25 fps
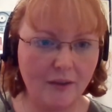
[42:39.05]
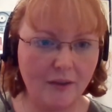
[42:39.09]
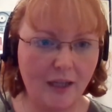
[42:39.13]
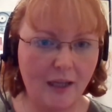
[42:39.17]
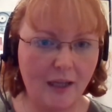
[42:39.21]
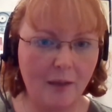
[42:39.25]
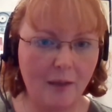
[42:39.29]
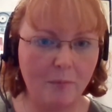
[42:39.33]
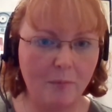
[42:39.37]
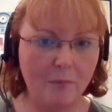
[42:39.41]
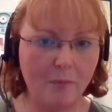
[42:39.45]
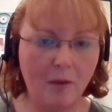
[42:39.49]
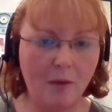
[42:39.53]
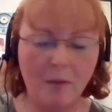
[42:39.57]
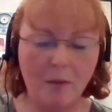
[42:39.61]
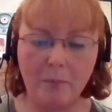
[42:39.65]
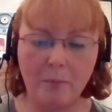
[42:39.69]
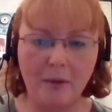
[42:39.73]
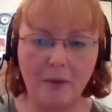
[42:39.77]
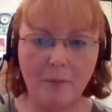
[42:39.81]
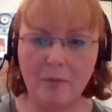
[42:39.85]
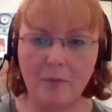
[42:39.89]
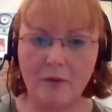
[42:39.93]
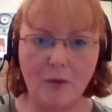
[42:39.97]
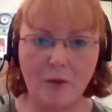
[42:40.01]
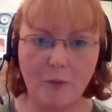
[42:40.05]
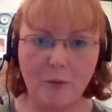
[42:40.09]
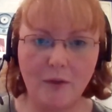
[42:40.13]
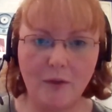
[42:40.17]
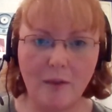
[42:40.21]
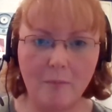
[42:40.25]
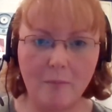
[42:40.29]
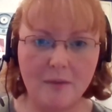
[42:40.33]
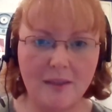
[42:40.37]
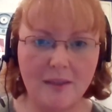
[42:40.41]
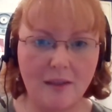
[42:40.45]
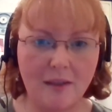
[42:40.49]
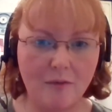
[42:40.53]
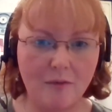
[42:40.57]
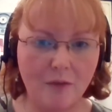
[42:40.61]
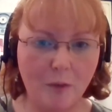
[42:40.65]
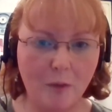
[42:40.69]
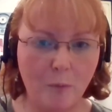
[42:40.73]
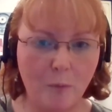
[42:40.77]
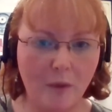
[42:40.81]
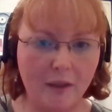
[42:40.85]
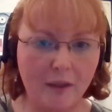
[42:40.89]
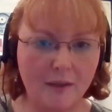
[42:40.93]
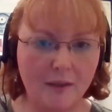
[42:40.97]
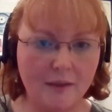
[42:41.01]
Um, people know them as living
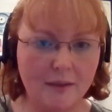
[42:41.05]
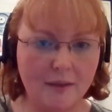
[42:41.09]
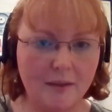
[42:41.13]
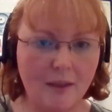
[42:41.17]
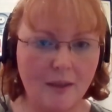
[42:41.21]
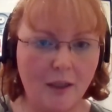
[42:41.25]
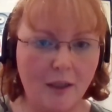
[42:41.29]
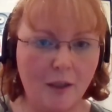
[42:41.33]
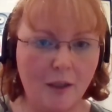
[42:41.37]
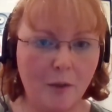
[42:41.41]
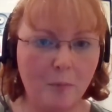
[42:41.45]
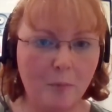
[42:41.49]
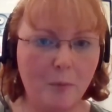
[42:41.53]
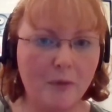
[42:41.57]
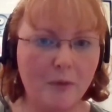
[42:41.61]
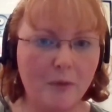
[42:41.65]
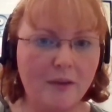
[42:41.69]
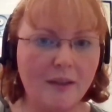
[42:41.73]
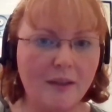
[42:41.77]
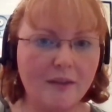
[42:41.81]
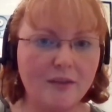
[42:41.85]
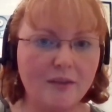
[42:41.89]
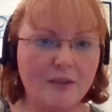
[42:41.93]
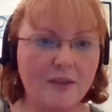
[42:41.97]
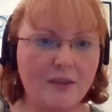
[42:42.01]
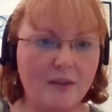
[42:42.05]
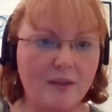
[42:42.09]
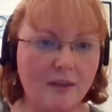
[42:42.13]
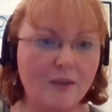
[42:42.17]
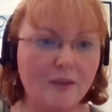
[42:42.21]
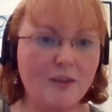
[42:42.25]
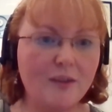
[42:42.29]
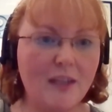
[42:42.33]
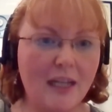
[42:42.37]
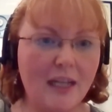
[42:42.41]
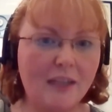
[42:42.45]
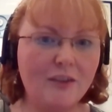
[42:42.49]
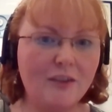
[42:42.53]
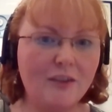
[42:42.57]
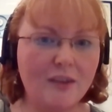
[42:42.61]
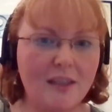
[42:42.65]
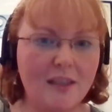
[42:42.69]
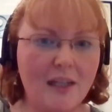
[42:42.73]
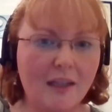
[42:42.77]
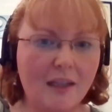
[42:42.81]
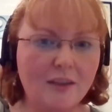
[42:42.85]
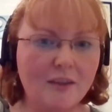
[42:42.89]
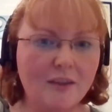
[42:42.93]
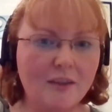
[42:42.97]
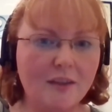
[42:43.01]
wills, but there's there's
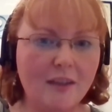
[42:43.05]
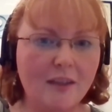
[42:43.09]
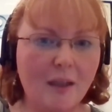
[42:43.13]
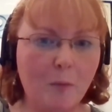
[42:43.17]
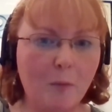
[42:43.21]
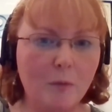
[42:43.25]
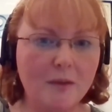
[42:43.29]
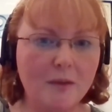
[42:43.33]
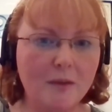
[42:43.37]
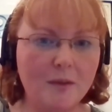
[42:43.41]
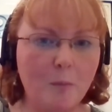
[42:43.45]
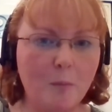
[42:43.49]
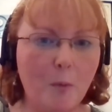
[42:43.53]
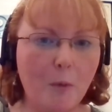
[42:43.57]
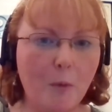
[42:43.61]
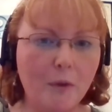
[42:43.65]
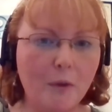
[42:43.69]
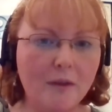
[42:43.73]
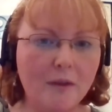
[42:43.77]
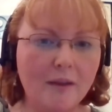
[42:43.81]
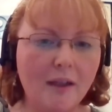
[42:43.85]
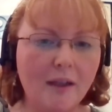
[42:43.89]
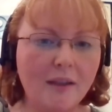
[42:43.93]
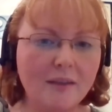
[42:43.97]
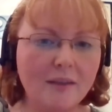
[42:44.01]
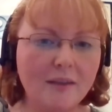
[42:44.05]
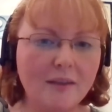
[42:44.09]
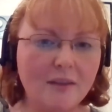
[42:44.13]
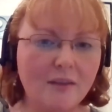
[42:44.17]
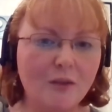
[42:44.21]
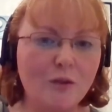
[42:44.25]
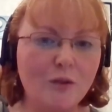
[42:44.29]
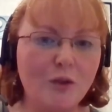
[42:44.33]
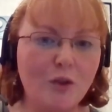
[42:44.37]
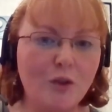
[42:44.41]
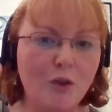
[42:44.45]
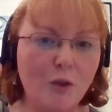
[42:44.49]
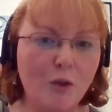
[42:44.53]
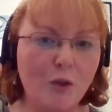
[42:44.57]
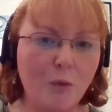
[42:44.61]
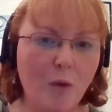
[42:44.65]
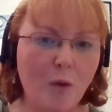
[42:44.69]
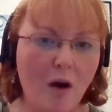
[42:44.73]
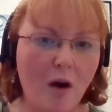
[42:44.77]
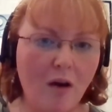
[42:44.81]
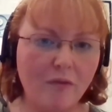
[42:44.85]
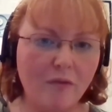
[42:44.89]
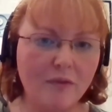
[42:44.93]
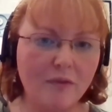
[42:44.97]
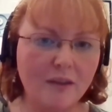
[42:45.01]
legislation that will support that, and there's a new
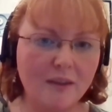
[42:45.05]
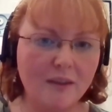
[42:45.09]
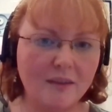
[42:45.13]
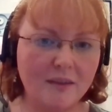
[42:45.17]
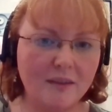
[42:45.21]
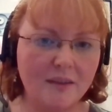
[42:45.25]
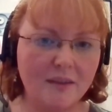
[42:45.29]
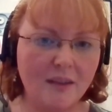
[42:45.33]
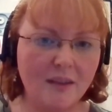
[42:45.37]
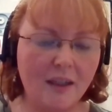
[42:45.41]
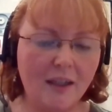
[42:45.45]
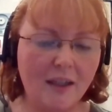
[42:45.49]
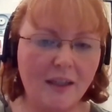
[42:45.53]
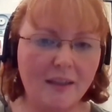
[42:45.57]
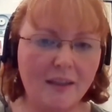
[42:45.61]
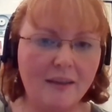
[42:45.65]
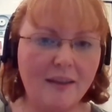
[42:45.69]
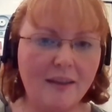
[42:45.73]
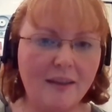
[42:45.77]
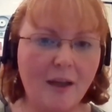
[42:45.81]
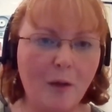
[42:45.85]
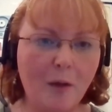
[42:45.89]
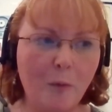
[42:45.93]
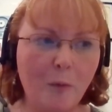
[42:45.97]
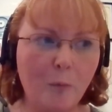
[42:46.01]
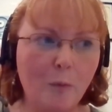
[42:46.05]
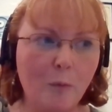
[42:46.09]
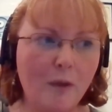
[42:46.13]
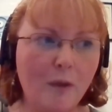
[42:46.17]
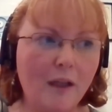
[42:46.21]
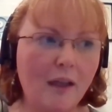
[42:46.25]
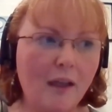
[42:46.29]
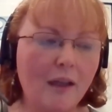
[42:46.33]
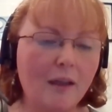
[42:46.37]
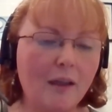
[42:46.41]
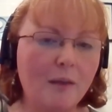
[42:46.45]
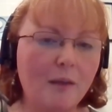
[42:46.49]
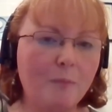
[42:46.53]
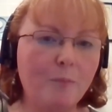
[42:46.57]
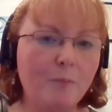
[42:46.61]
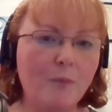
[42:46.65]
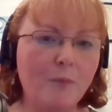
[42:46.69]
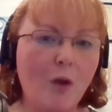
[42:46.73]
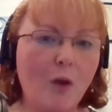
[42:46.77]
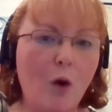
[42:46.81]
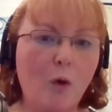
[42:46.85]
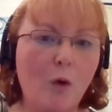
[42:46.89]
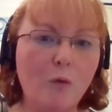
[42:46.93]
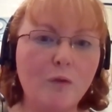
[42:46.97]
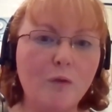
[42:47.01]
office that will
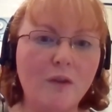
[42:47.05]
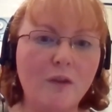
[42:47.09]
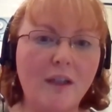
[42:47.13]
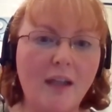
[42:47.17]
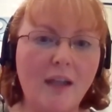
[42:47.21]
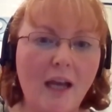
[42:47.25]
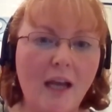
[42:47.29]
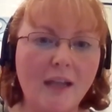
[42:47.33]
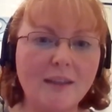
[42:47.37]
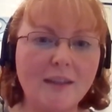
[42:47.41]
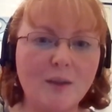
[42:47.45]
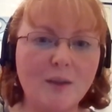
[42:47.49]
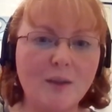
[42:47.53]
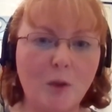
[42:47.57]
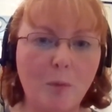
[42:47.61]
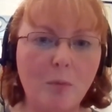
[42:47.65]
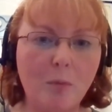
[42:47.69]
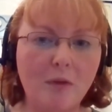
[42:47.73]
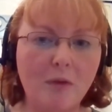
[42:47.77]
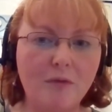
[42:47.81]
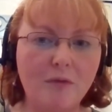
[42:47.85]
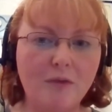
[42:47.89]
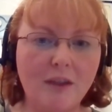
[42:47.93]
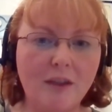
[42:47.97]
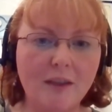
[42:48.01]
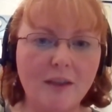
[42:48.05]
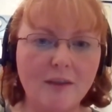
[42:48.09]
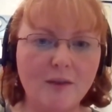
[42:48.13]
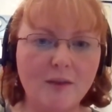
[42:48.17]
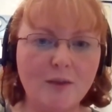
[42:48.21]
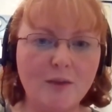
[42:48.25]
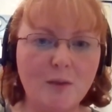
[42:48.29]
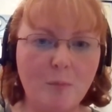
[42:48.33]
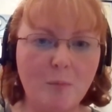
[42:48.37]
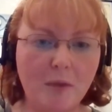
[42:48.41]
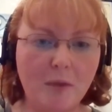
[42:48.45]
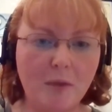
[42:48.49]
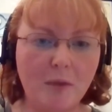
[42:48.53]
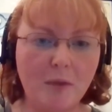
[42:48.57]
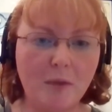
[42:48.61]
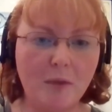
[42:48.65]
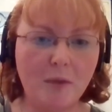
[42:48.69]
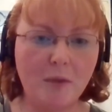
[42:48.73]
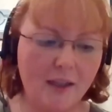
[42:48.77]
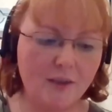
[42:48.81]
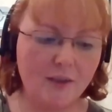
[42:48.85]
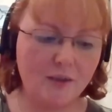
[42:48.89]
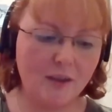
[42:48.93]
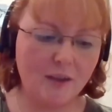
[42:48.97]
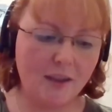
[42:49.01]
over the next couple of years be
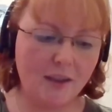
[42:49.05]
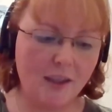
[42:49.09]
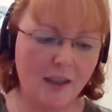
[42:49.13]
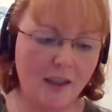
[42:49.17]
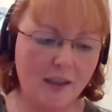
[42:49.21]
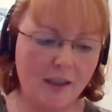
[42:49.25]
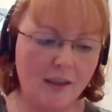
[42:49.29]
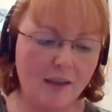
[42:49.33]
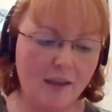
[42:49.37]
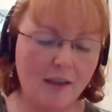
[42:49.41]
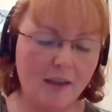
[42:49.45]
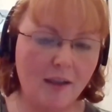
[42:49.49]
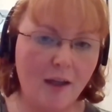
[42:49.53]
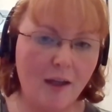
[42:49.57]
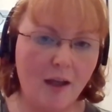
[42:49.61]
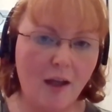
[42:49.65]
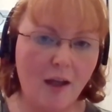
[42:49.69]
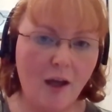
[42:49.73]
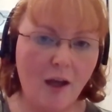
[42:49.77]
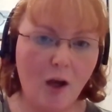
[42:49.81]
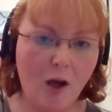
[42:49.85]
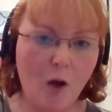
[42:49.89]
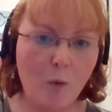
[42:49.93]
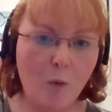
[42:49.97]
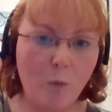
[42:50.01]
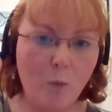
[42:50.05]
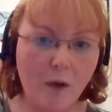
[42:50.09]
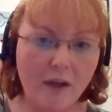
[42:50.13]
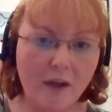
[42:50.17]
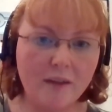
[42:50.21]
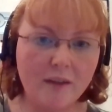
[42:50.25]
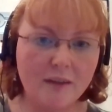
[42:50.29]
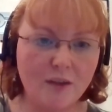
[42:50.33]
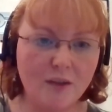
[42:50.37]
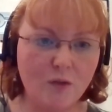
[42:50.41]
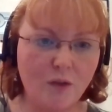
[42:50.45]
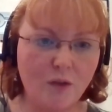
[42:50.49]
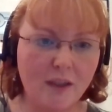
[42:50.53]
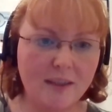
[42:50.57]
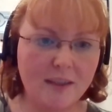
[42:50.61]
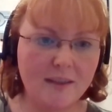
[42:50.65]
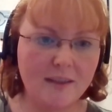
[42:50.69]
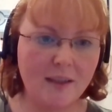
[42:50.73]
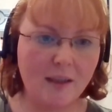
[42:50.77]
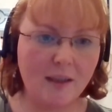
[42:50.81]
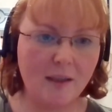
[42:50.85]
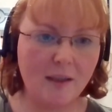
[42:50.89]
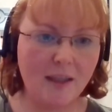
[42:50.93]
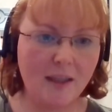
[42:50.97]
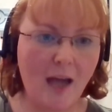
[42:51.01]
engaging in awareness
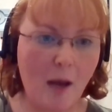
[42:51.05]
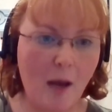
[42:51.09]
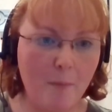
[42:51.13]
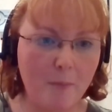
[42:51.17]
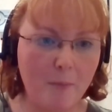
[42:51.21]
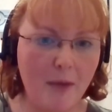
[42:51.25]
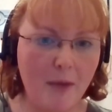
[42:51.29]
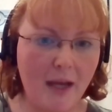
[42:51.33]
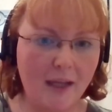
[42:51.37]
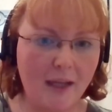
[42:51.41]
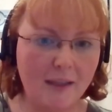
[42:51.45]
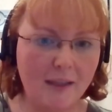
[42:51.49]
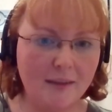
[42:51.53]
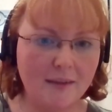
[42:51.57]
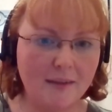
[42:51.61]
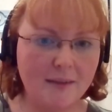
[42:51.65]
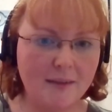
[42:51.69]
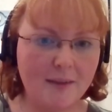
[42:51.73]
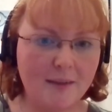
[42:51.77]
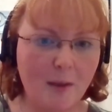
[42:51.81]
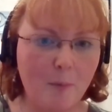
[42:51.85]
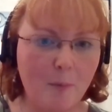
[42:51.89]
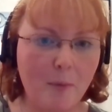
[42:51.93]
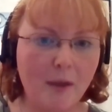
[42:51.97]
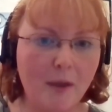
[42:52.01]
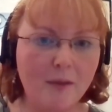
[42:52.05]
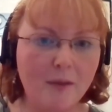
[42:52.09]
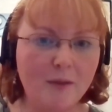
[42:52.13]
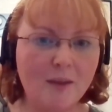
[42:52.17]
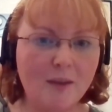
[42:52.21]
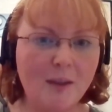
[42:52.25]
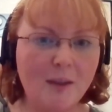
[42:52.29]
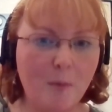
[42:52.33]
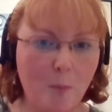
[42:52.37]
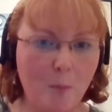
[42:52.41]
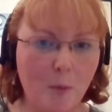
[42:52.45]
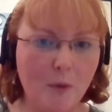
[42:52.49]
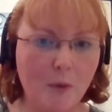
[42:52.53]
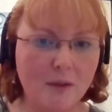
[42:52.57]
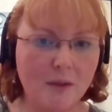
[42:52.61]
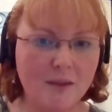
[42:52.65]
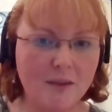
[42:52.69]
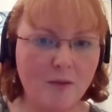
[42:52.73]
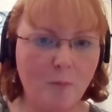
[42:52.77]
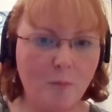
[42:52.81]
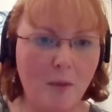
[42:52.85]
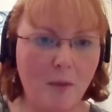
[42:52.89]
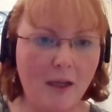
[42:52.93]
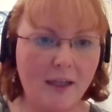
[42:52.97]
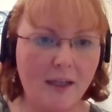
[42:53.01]
raising campaigns about the importance
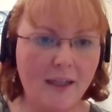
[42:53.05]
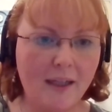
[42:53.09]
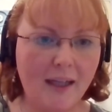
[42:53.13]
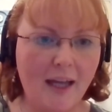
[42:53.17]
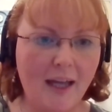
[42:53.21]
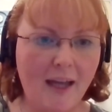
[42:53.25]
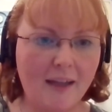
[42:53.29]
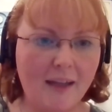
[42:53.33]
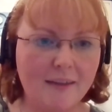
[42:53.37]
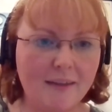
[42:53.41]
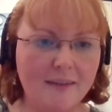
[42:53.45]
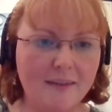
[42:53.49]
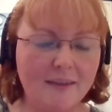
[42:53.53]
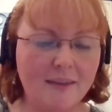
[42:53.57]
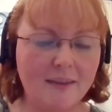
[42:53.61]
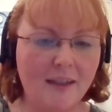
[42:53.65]
of planning ahead.